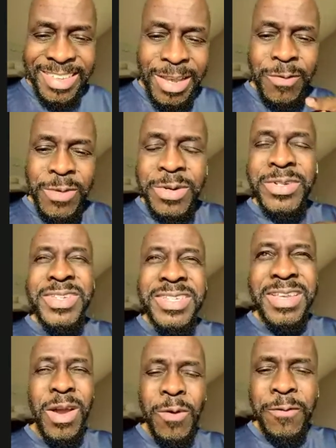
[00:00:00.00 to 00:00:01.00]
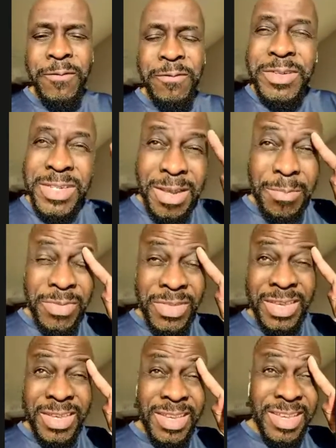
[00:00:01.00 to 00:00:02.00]
Give yourself
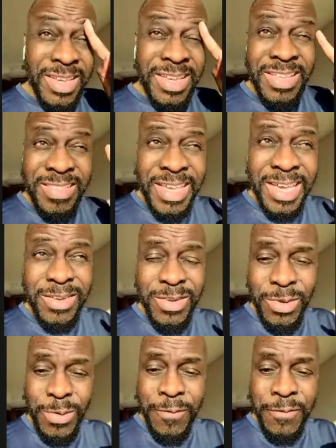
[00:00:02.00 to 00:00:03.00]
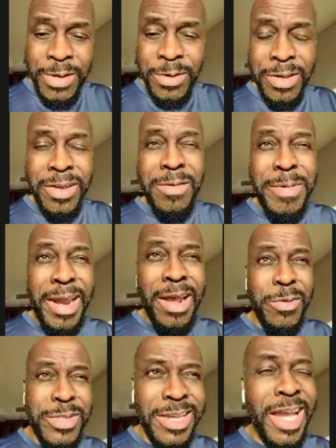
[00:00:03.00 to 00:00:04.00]
something that you feel good about. I
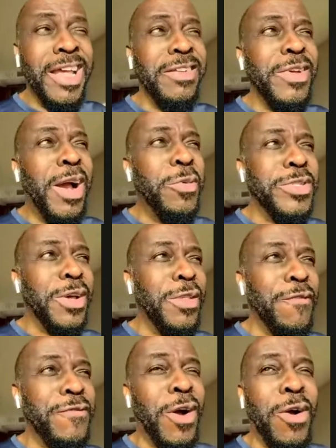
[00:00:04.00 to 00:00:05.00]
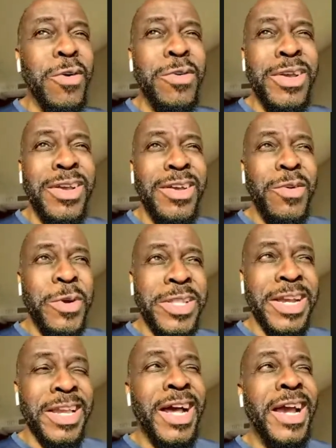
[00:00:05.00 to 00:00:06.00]
was on the phone with
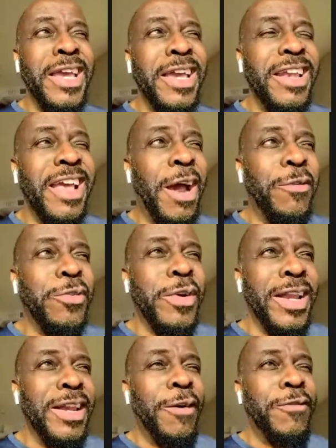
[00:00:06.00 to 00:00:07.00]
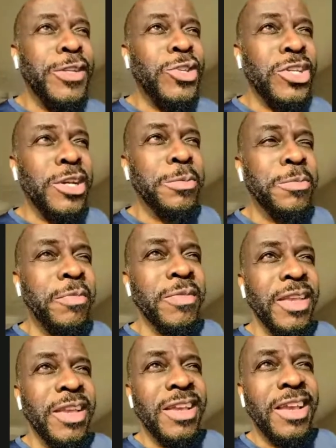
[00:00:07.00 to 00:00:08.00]
a client after I left the gym,
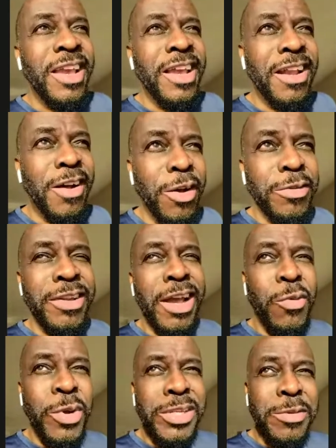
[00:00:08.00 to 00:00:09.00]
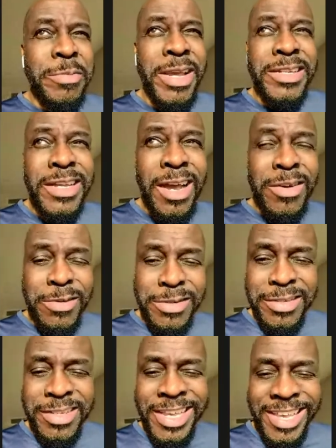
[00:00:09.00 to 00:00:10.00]
and I went to
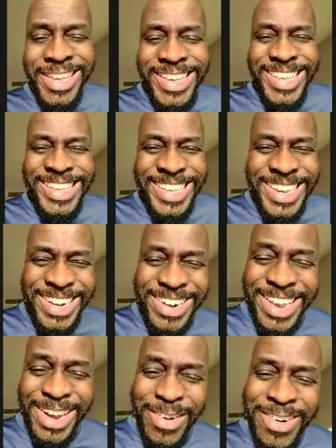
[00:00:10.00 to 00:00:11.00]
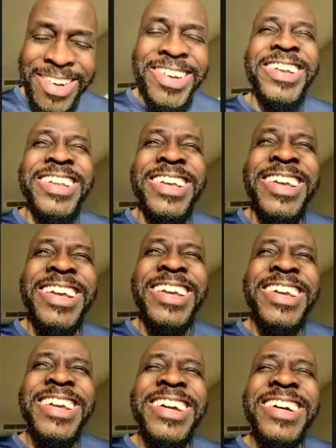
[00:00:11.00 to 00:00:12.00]
McDonald's and ordered
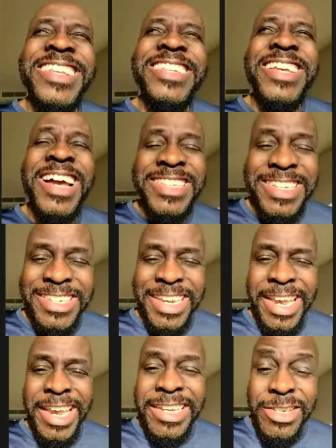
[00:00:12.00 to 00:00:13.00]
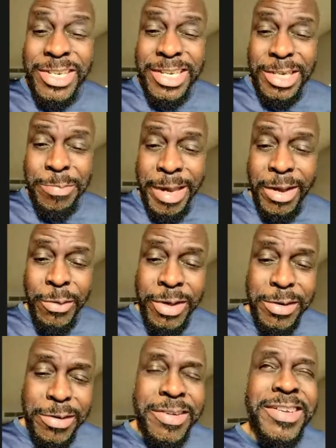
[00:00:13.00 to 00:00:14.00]
a sausage, egg, and cheese
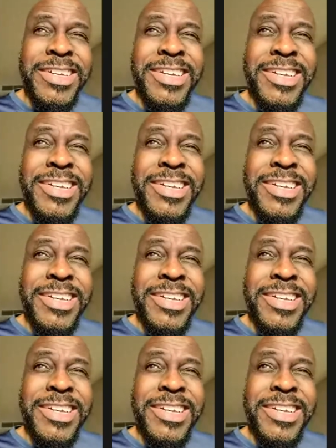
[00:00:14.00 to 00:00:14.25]
McGriddle.